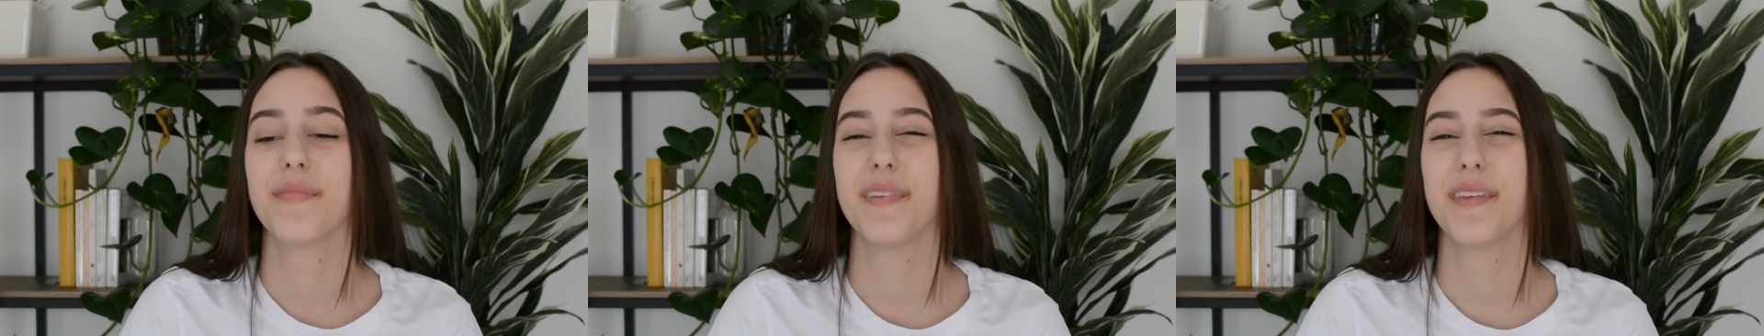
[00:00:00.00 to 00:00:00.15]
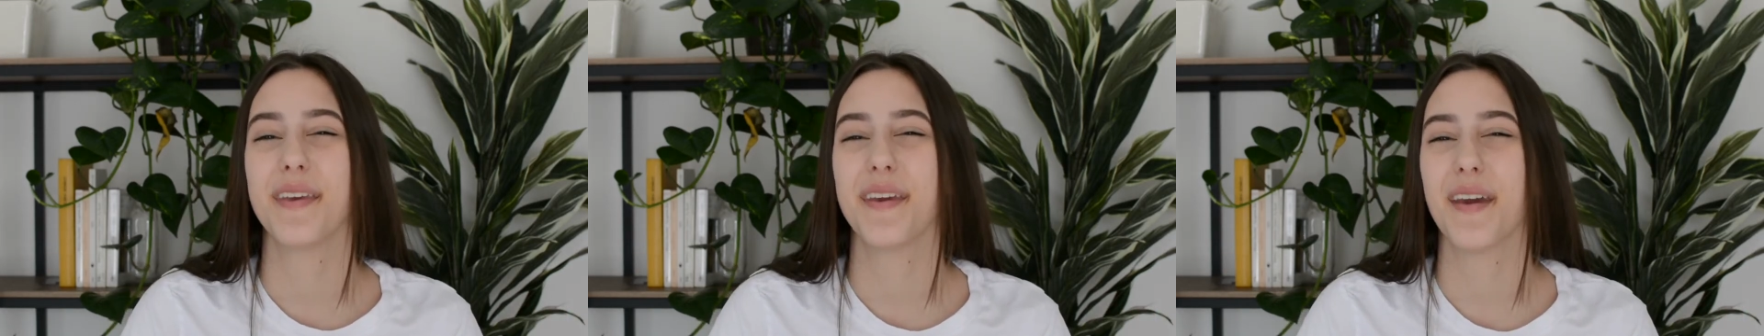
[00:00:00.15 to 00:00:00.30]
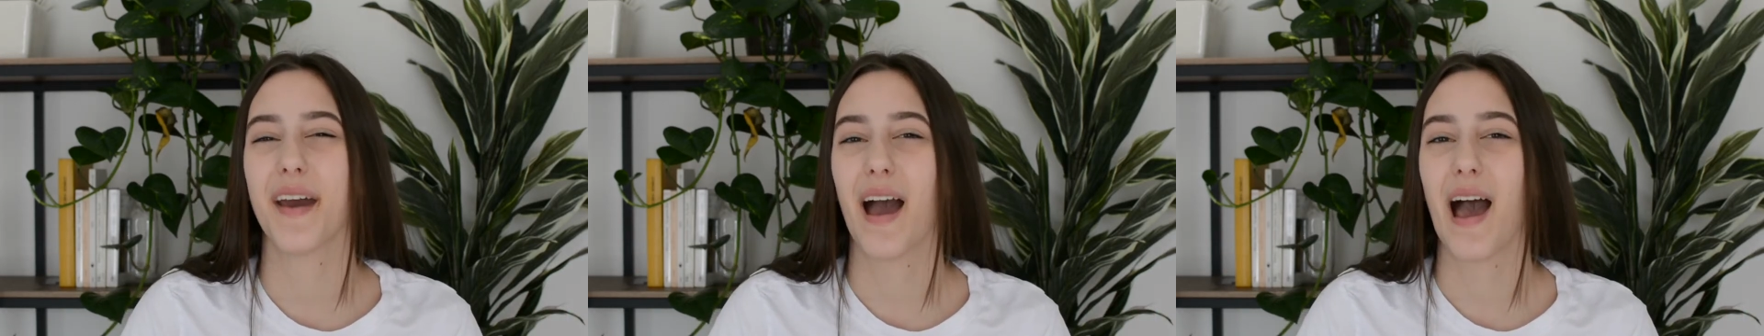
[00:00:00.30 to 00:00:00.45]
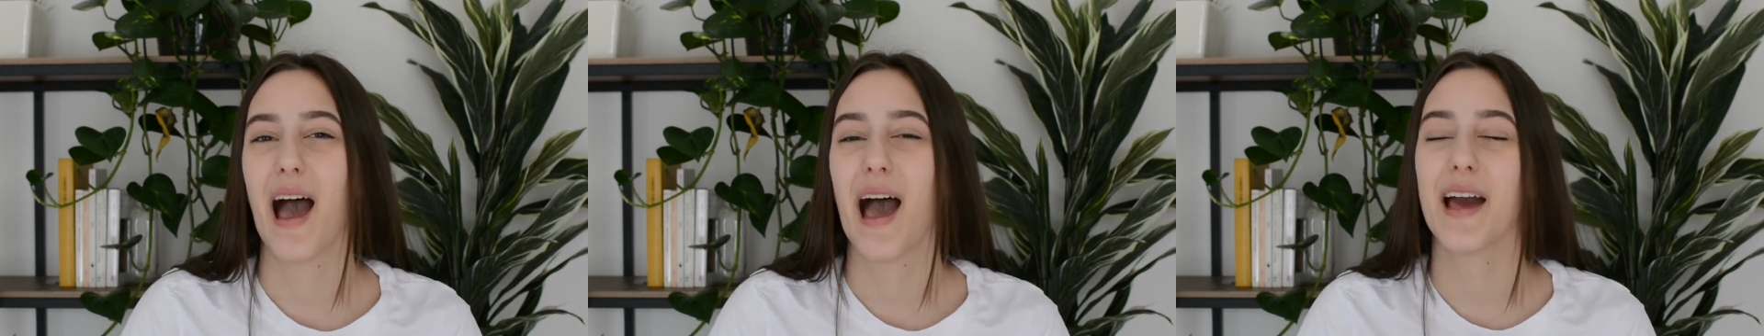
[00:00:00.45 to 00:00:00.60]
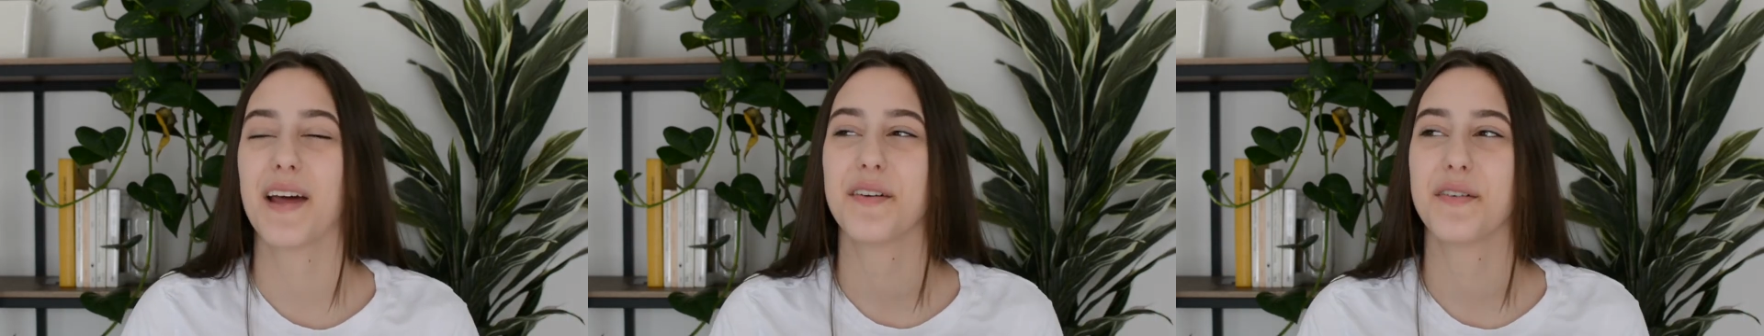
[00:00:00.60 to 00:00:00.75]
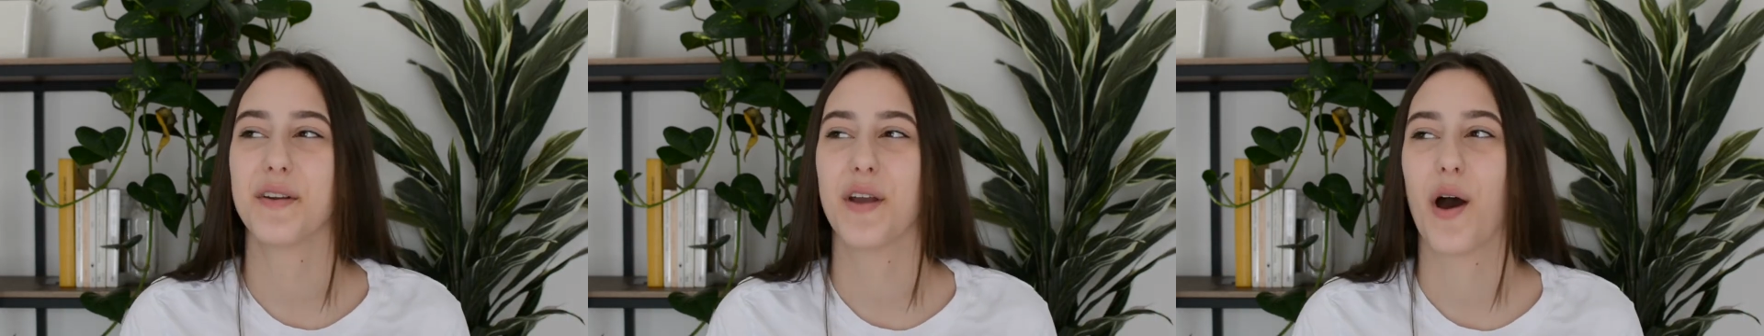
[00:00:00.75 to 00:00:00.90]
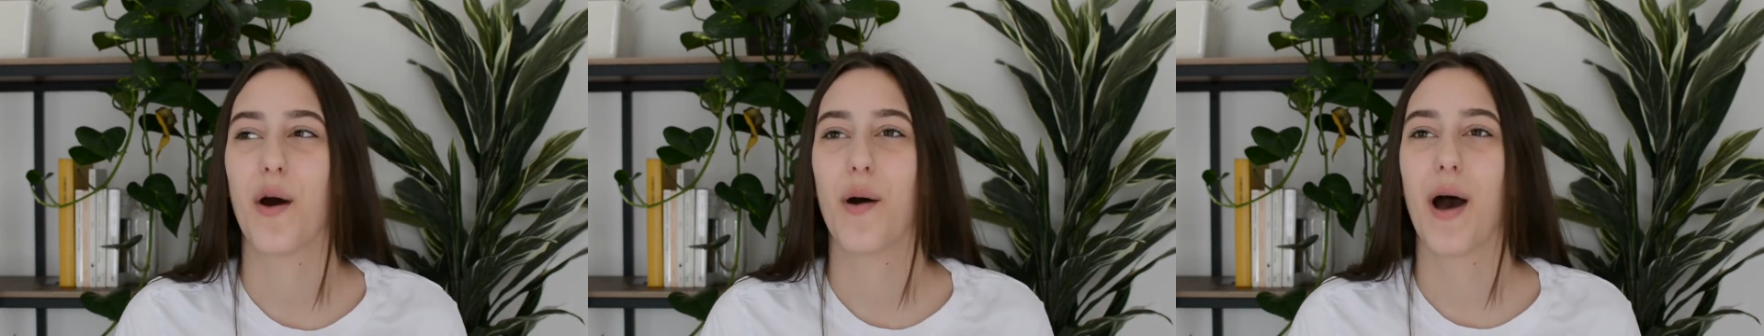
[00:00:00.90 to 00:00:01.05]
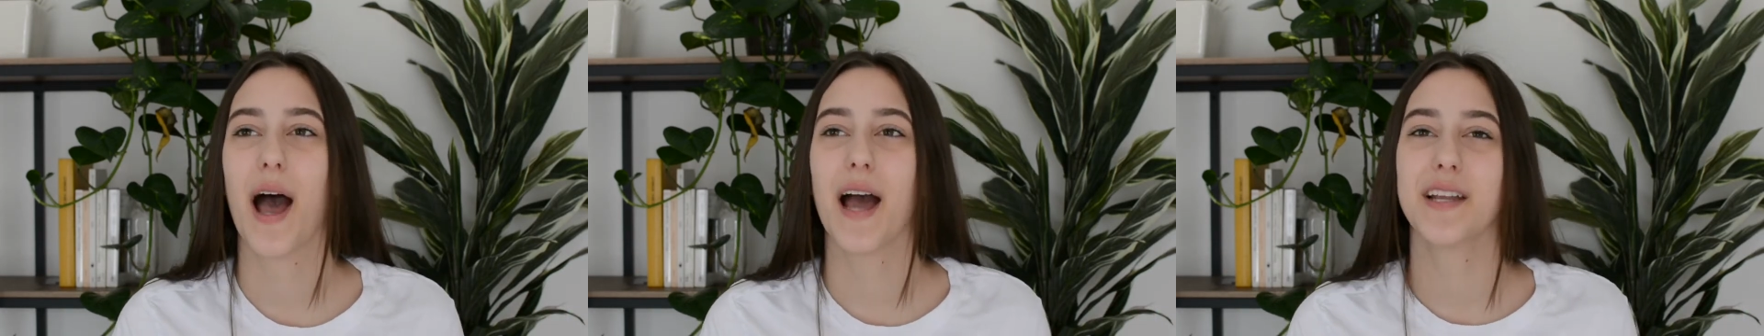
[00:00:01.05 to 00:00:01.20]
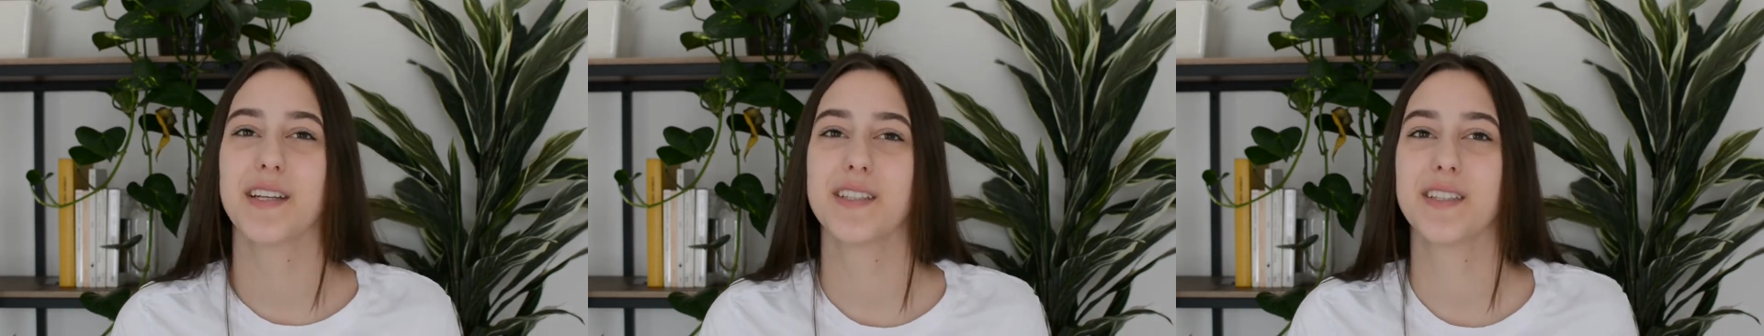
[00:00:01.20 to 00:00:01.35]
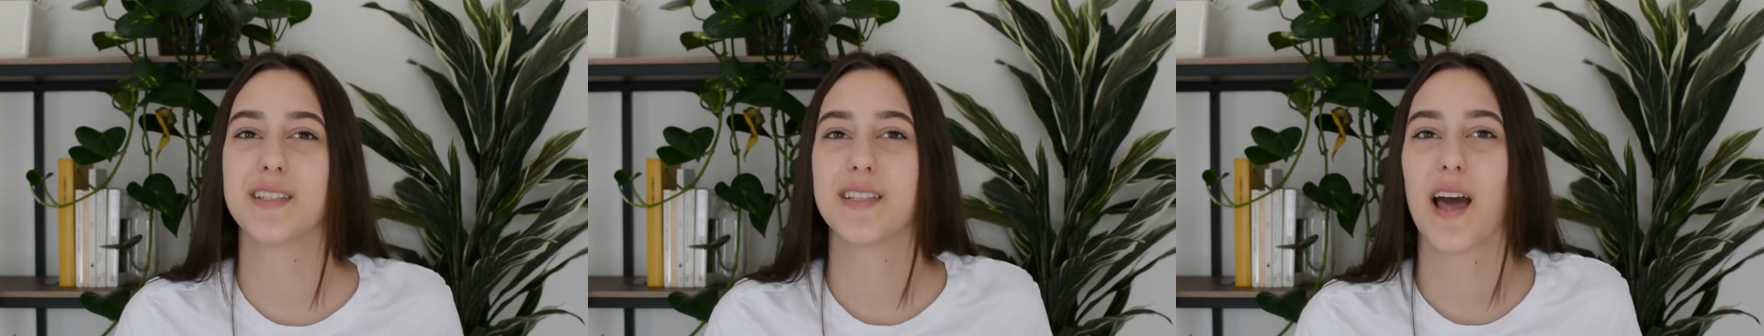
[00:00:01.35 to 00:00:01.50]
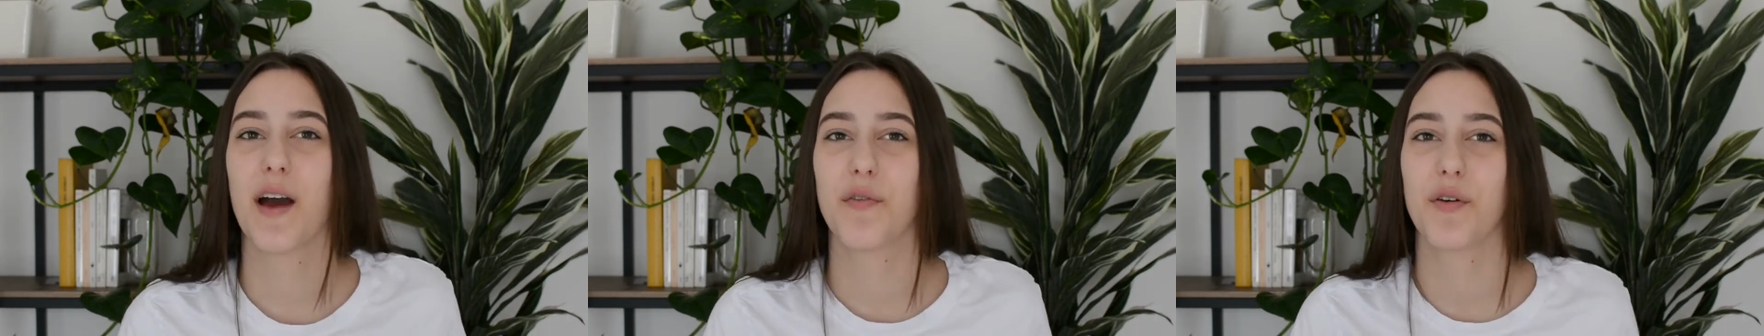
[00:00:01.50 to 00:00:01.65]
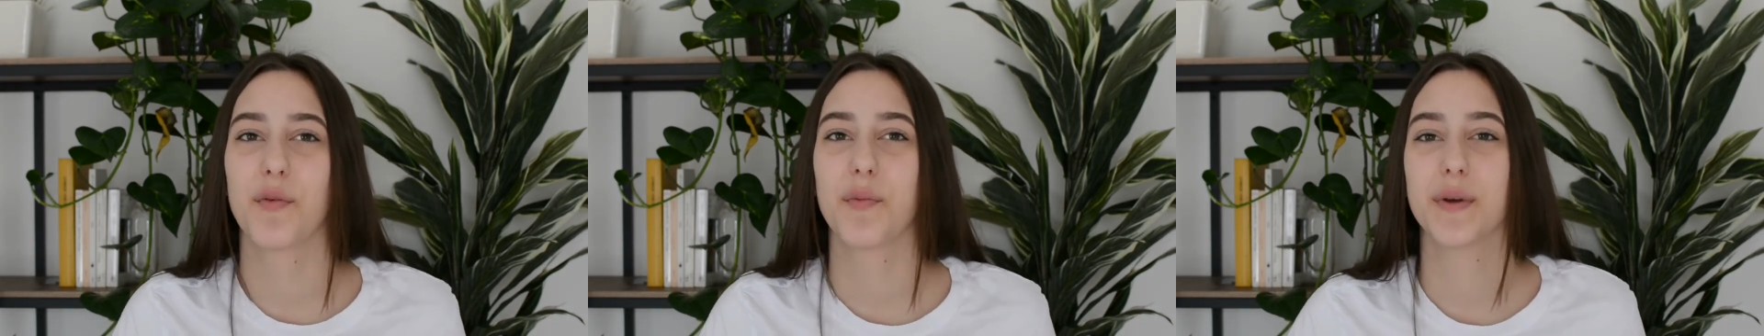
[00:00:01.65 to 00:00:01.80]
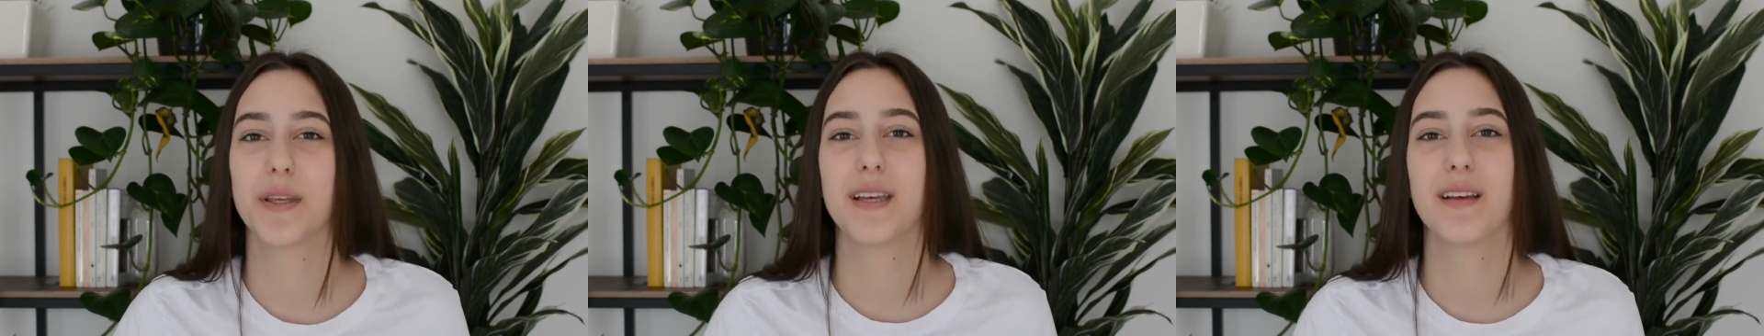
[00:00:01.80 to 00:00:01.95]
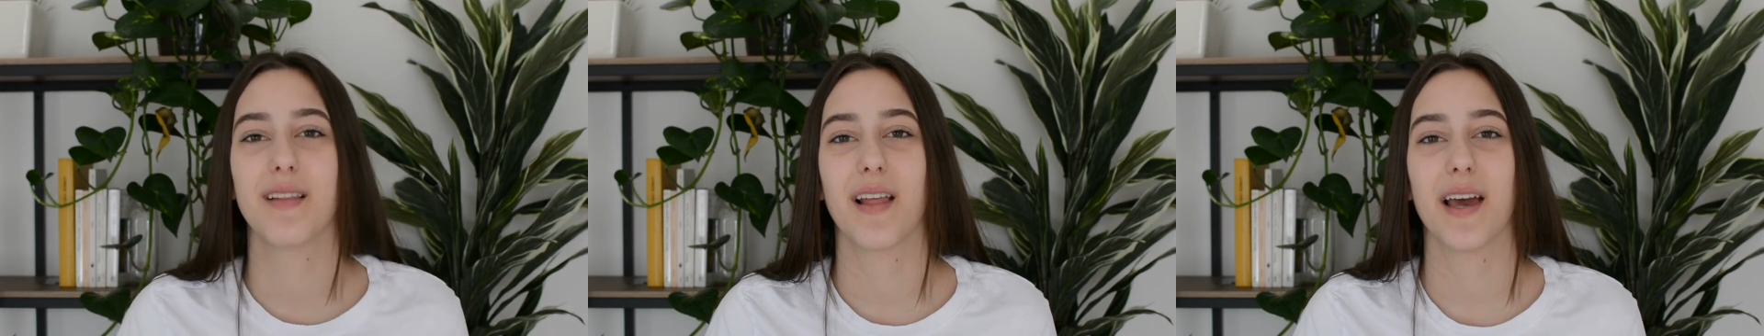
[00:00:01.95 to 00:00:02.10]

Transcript: Yeah, I don't know. I just never really